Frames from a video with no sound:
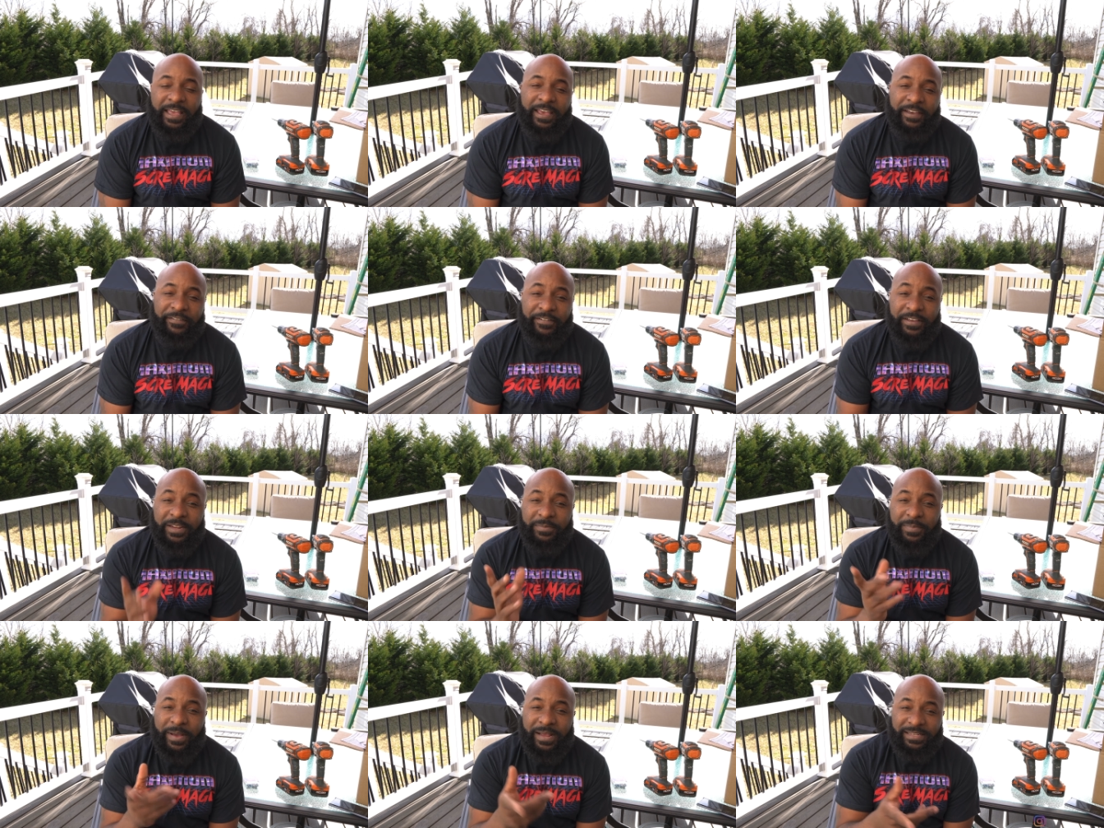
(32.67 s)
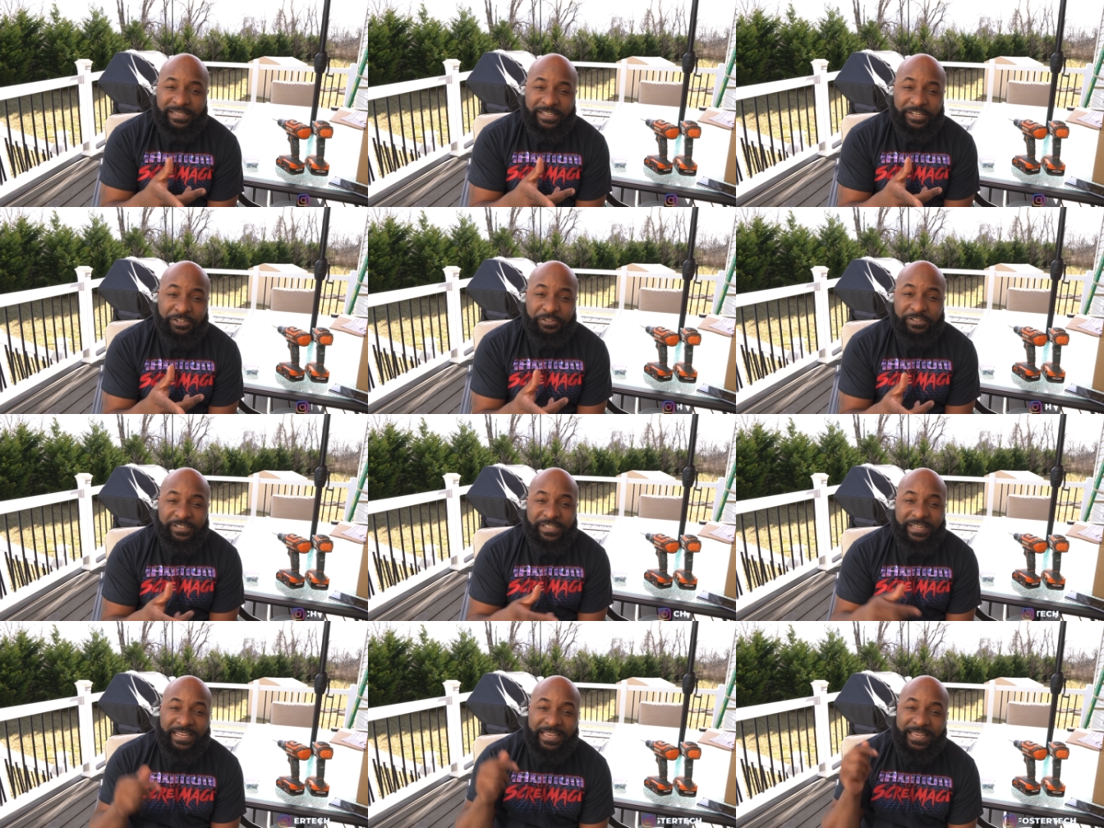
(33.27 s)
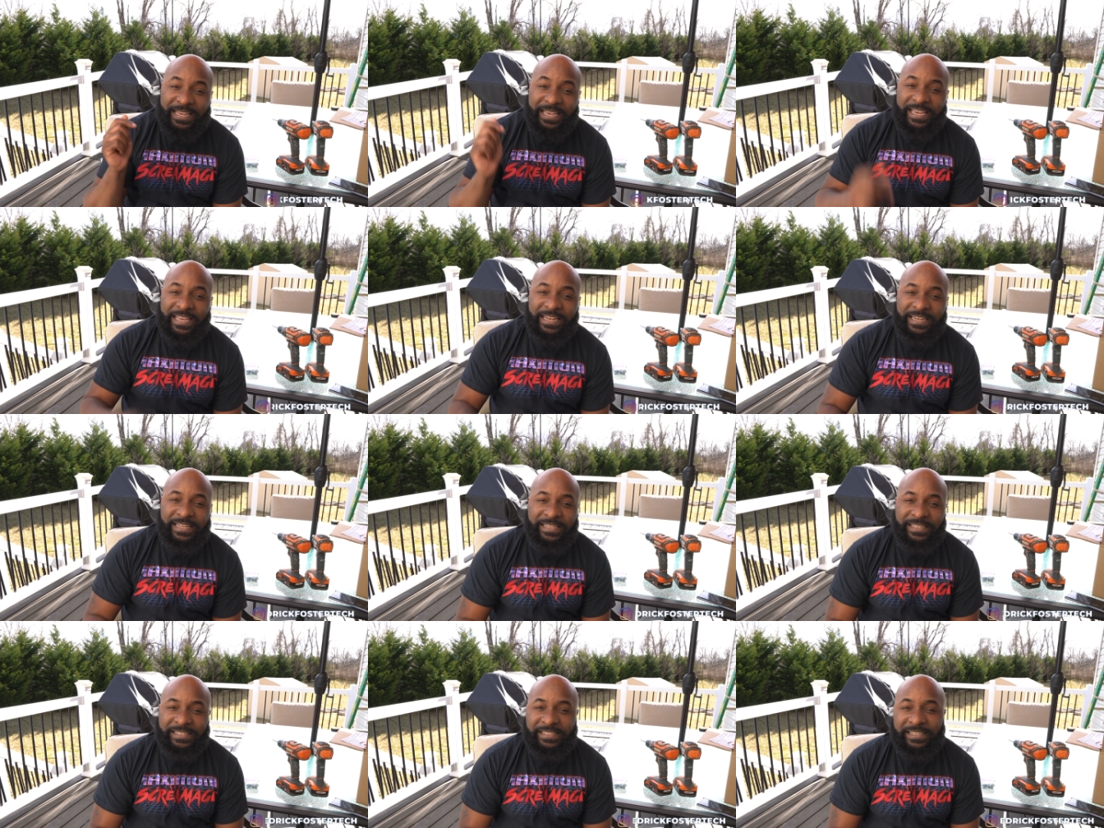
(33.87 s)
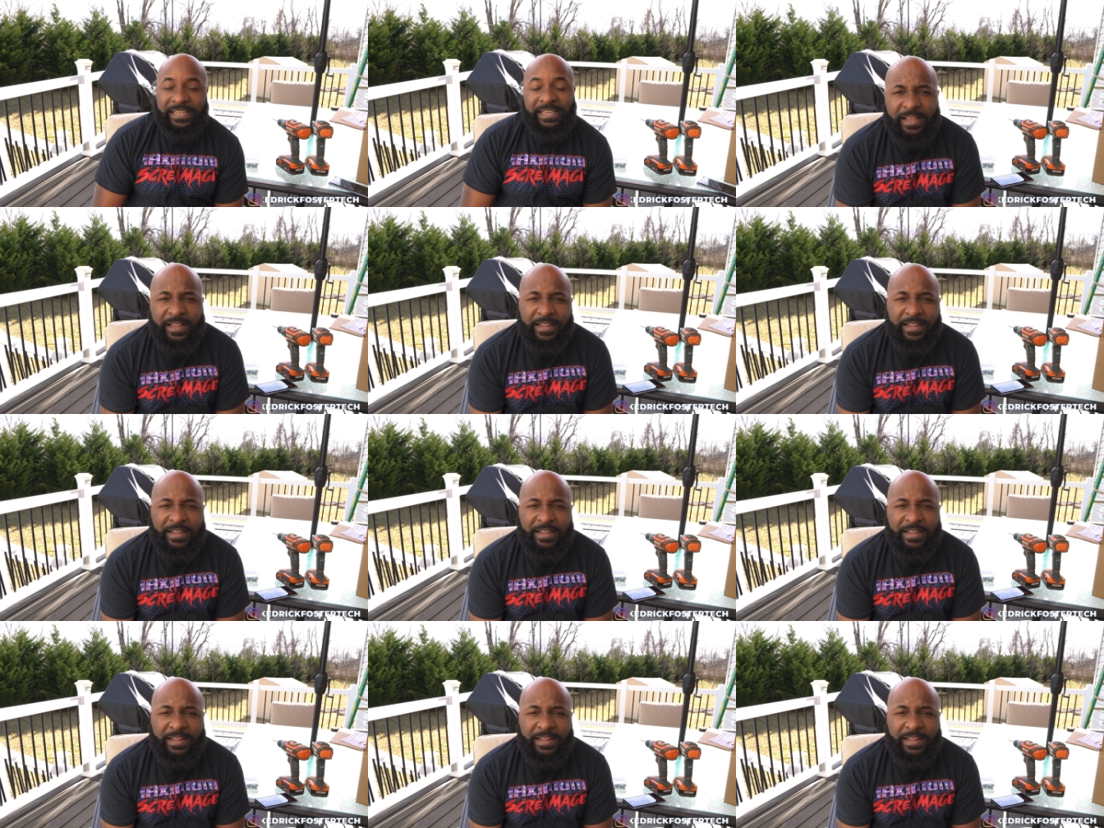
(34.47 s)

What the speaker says: If anybody's interested in getting these,